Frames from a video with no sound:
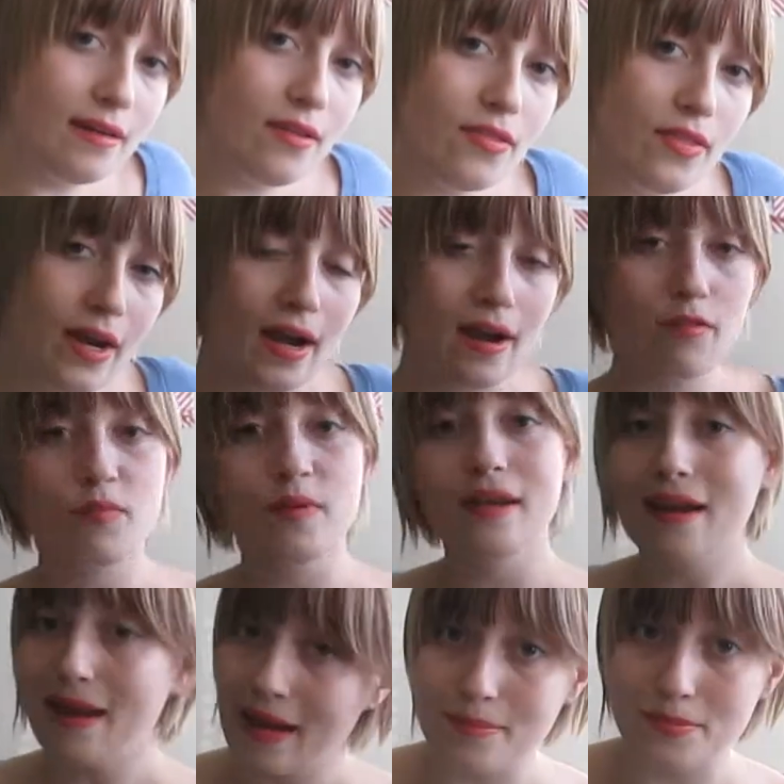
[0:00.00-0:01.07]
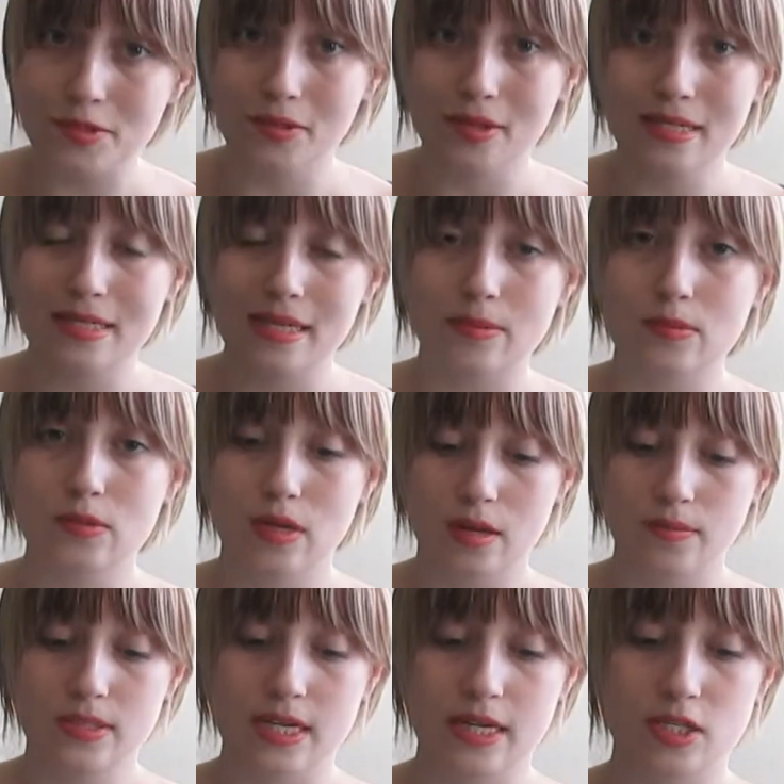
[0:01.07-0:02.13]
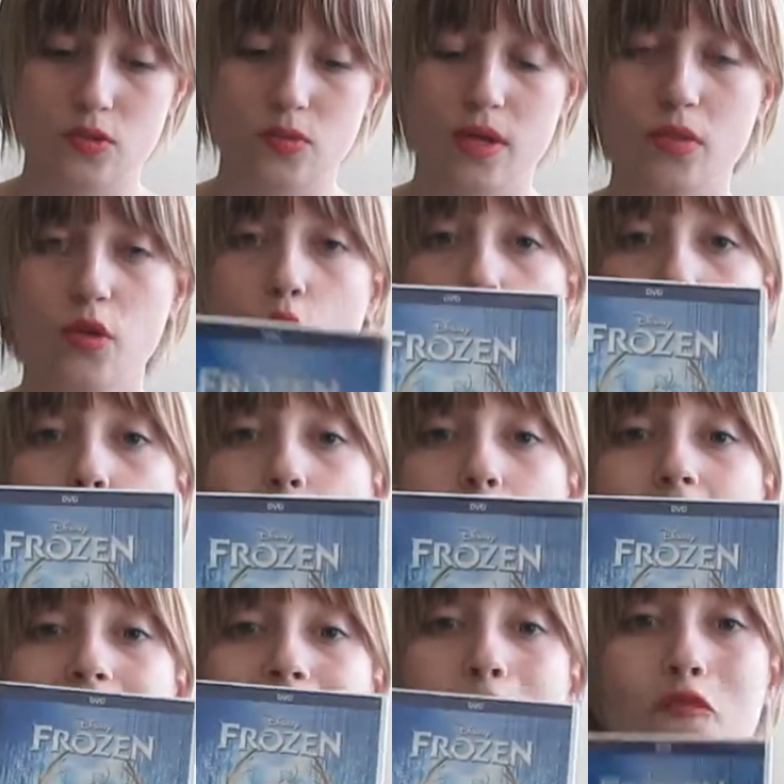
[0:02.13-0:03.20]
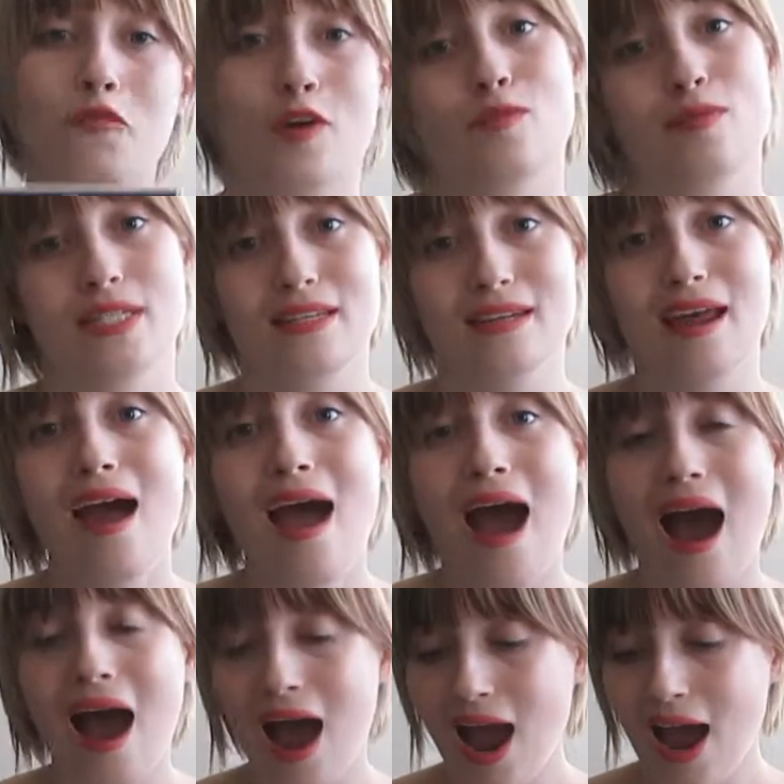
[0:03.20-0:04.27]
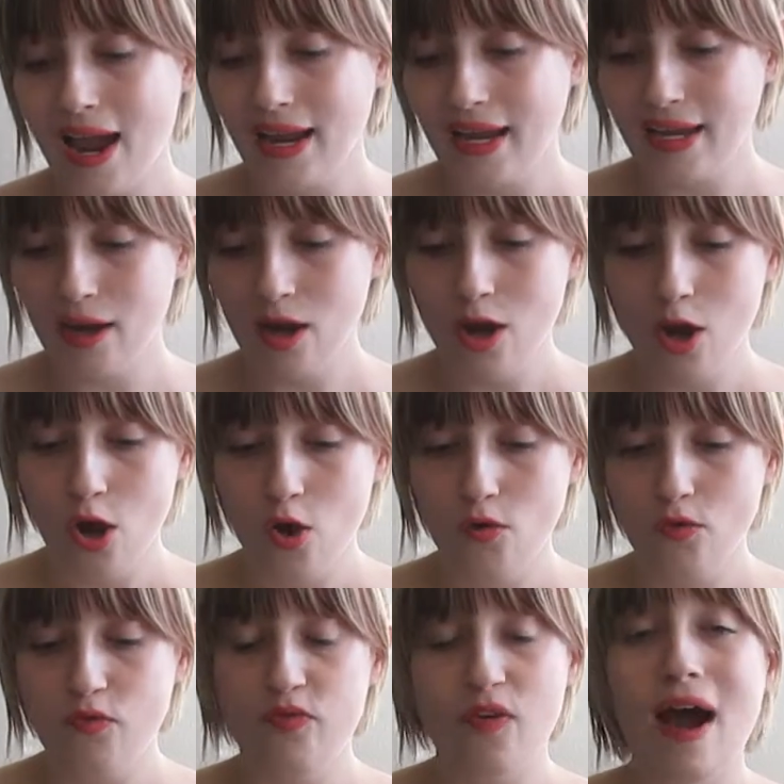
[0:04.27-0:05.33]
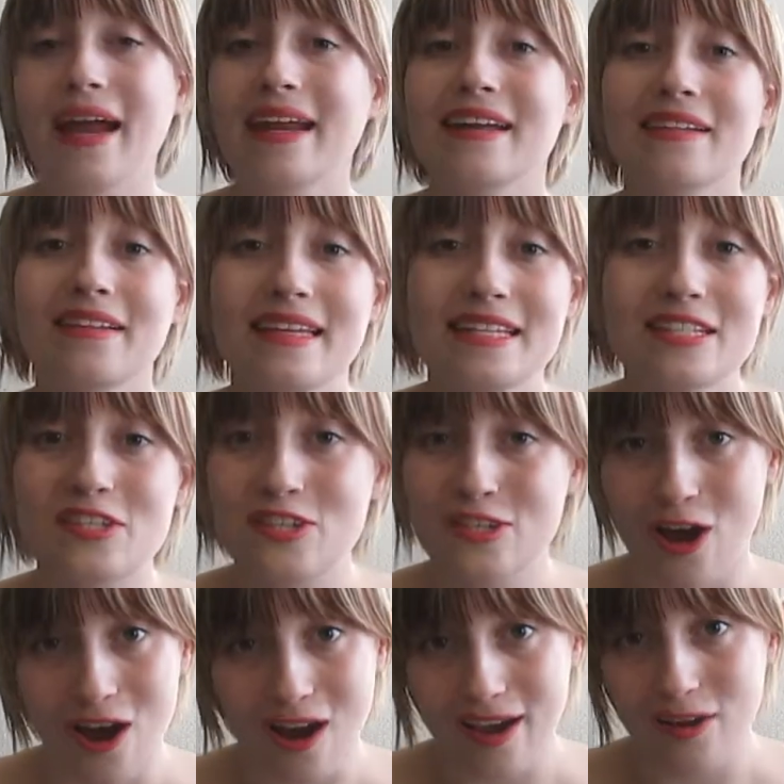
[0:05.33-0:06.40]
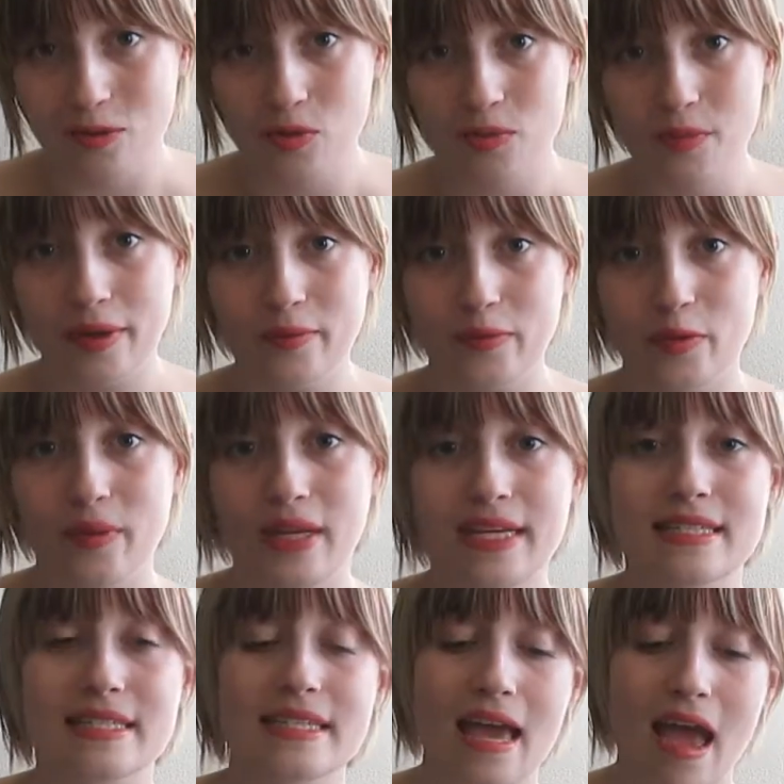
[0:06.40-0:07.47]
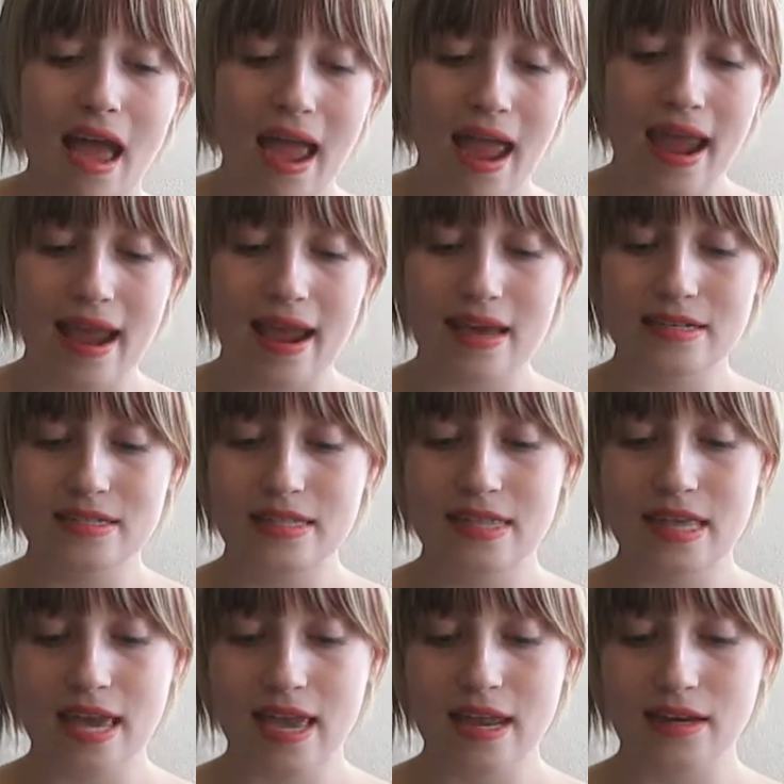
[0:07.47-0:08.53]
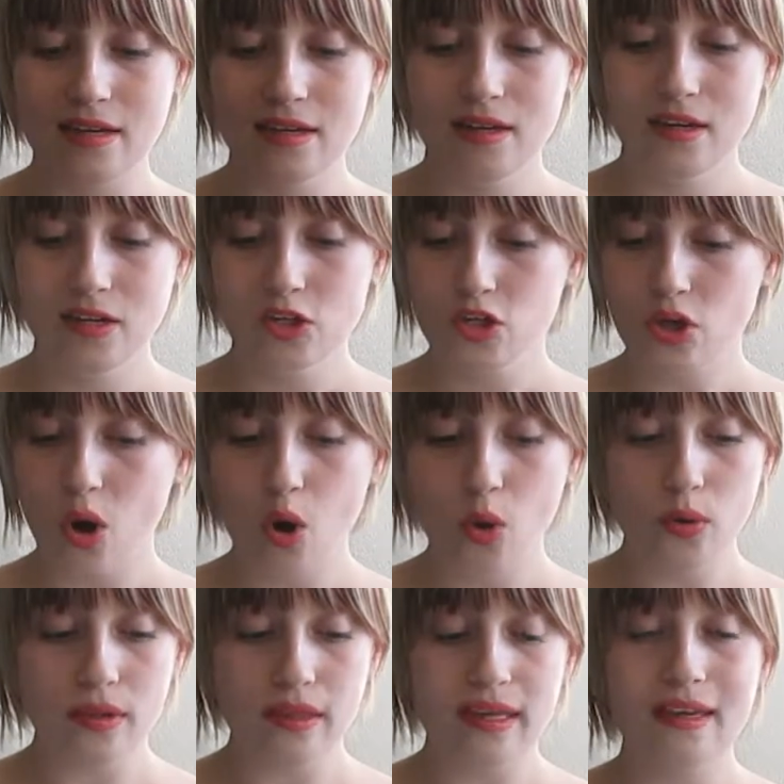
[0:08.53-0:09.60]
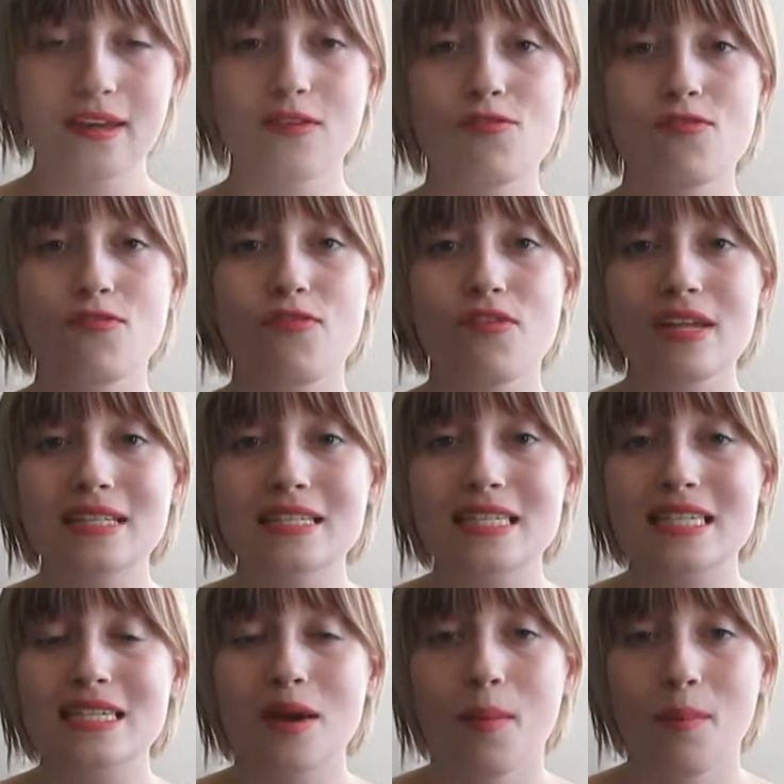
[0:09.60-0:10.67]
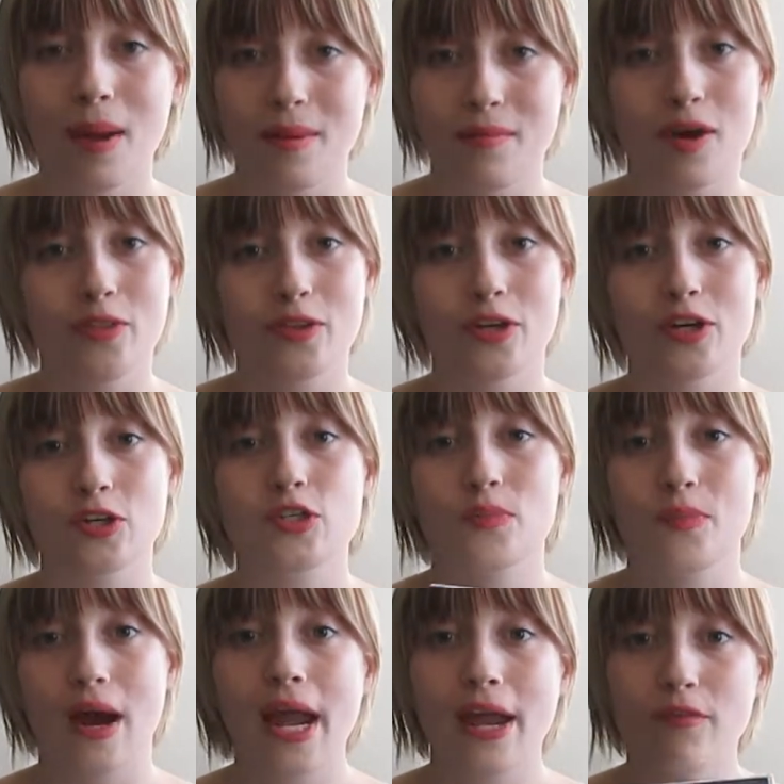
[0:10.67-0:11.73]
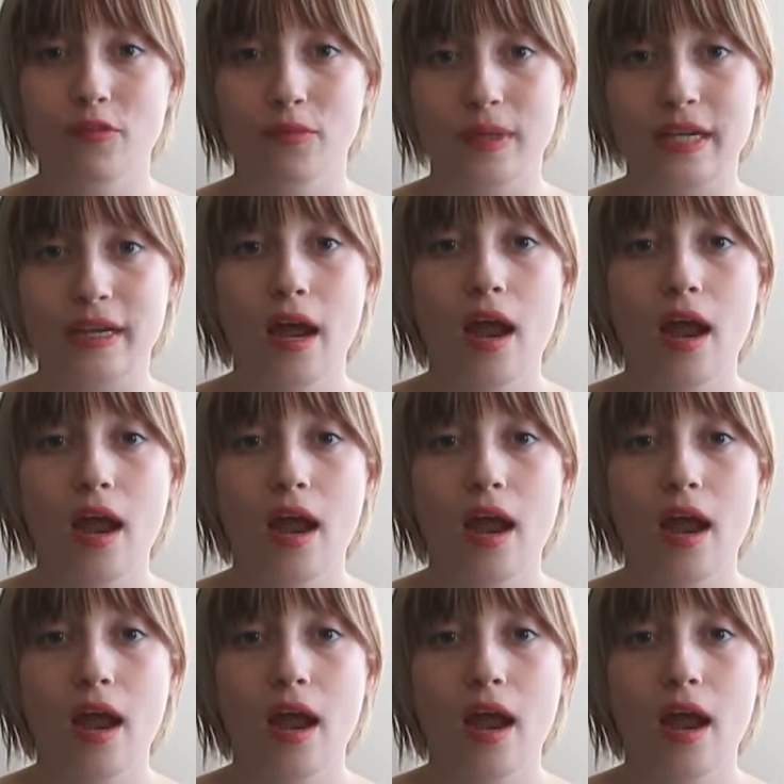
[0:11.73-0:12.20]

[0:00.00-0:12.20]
that I've been absolutely obsessed with would be Frozen. I finally saw it with my roommates and then totally convinced my mother to buy it for me.